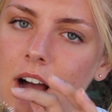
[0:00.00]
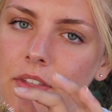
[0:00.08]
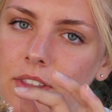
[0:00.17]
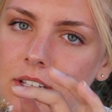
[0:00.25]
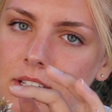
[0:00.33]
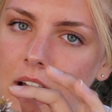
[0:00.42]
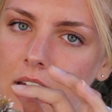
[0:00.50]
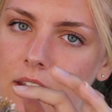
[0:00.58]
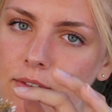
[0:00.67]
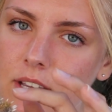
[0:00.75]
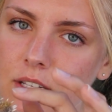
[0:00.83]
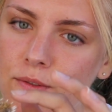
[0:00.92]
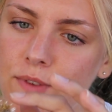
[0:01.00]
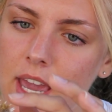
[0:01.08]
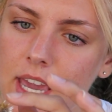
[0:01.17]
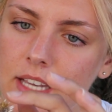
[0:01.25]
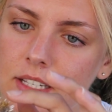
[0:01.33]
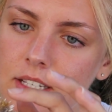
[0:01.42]
on the side of his
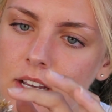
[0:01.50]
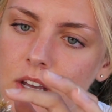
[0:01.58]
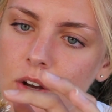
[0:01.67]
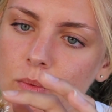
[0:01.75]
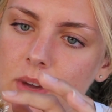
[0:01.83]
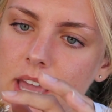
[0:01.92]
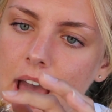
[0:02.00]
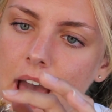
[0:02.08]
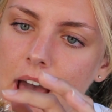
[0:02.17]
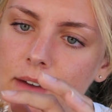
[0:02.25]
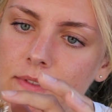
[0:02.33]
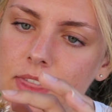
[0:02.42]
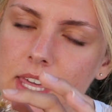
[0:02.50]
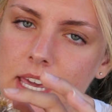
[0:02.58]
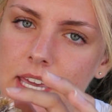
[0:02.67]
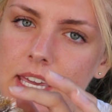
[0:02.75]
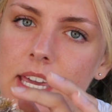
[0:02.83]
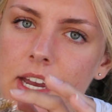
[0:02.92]
face, we have
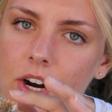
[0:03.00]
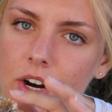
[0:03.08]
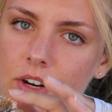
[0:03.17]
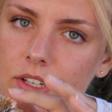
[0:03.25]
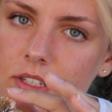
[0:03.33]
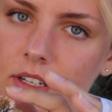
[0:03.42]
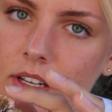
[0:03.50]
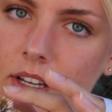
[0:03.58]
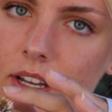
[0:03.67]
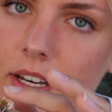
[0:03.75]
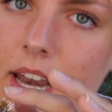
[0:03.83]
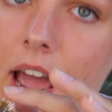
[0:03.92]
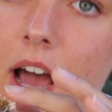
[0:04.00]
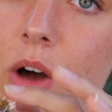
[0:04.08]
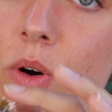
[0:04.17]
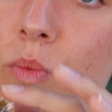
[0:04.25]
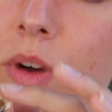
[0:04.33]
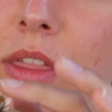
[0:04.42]
the ears.
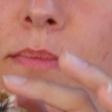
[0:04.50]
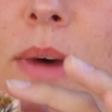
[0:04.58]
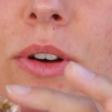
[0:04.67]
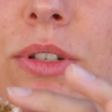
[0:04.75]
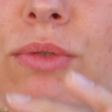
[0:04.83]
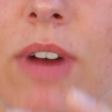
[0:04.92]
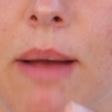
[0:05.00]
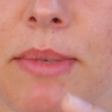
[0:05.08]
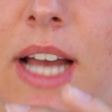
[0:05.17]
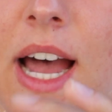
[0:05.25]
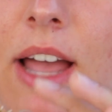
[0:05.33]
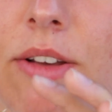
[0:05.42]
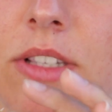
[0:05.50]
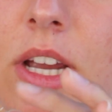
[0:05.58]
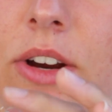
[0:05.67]
Now, with most reptiles,